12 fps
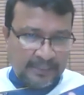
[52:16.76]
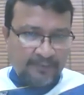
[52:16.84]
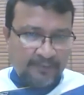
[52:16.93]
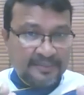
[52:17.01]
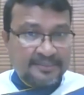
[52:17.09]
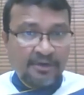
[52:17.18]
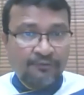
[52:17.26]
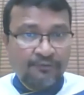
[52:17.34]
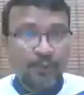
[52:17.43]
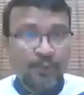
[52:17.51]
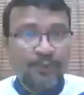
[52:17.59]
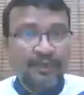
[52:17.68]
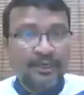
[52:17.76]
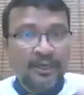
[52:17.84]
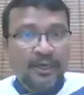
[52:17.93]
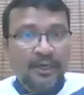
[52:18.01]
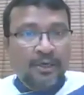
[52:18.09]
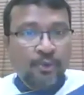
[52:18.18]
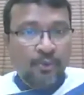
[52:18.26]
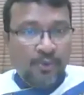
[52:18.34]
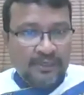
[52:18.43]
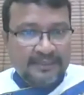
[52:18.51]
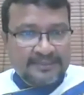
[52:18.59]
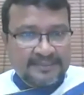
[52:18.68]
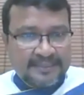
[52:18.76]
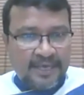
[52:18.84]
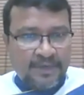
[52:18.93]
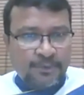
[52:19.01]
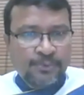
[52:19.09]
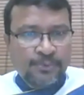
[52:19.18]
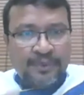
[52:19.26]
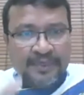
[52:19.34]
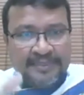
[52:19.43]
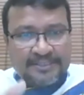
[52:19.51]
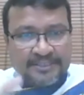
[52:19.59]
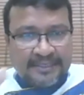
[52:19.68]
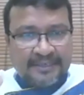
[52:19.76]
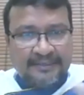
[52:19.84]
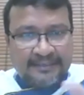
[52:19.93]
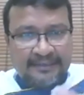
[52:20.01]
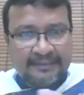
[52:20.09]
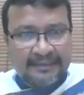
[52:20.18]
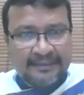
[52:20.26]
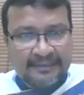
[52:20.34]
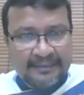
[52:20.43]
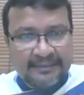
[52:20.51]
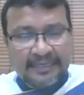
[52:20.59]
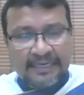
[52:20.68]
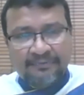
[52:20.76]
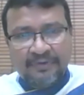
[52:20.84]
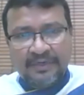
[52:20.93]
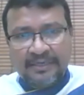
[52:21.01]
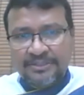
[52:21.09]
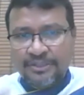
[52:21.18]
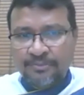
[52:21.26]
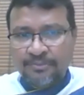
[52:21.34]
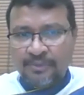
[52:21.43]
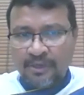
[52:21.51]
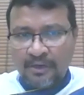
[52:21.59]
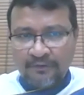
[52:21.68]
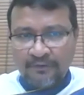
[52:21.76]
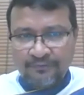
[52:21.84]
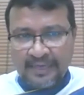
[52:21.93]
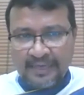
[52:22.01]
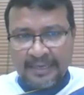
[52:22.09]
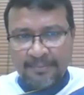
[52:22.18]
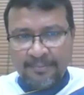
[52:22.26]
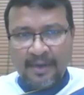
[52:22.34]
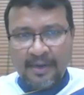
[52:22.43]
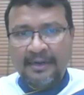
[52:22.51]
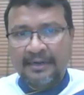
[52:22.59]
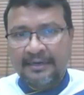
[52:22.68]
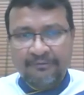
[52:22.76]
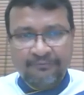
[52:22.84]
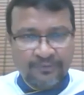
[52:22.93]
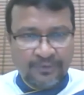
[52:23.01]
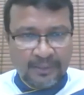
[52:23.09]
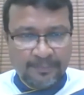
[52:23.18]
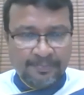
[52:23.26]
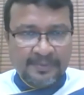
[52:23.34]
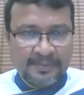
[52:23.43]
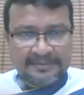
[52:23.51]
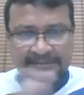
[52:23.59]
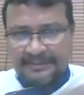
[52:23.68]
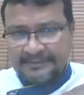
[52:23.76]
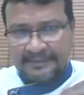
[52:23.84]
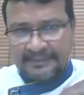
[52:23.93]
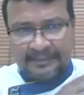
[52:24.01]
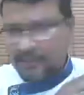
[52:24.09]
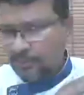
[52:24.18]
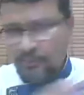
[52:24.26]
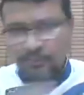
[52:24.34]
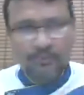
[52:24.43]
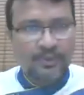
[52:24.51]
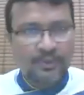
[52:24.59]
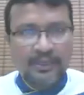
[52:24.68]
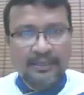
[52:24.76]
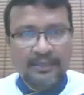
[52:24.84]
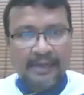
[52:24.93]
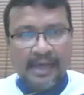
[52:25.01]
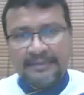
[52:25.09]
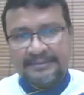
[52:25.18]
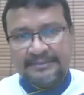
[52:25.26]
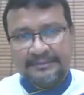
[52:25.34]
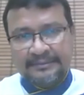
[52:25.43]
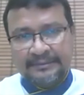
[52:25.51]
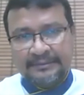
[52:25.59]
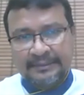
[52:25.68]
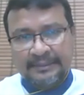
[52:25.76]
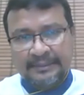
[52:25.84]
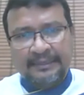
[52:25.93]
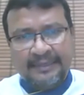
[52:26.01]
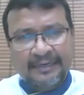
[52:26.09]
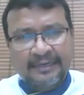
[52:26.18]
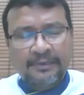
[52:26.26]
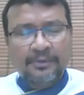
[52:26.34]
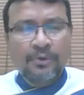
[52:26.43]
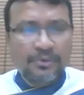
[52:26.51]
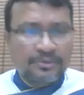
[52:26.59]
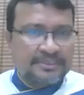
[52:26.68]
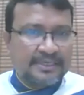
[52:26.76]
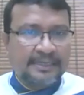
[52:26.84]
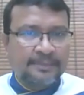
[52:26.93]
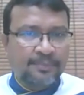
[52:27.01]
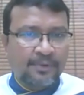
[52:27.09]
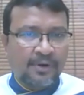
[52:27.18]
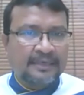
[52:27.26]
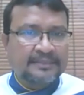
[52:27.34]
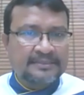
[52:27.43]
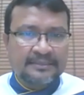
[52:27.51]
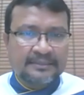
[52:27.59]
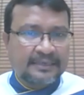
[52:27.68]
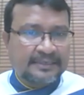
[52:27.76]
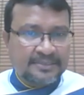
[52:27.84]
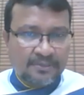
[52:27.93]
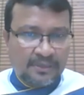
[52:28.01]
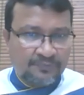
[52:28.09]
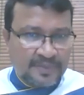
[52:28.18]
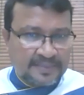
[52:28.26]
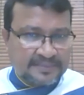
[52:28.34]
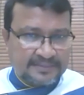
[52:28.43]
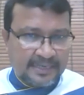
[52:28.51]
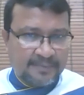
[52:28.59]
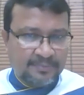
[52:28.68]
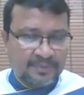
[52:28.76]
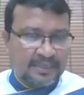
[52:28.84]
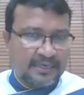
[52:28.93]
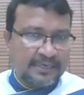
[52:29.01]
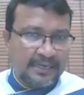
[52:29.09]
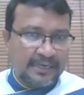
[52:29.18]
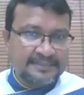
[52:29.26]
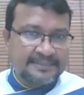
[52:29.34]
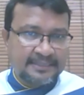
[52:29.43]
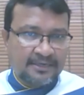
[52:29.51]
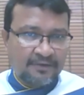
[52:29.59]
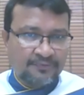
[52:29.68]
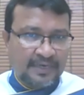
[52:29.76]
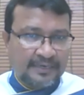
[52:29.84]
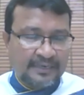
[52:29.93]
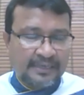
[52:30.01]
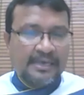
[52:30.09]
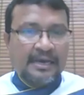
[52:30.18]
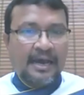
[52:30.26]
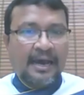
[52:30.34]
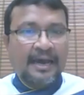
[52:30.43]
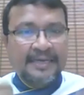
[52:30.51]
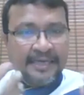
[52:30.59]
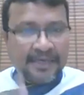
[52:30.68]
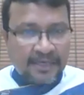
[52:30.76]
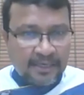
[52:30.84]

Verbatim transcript: Instead of doing 200 SKU, each 10, 10, 10, 10, that will consume a lot of time and effort. Instead that, remove last uh, 10 low selling products. Let's not waste time in that. Instead of that, hike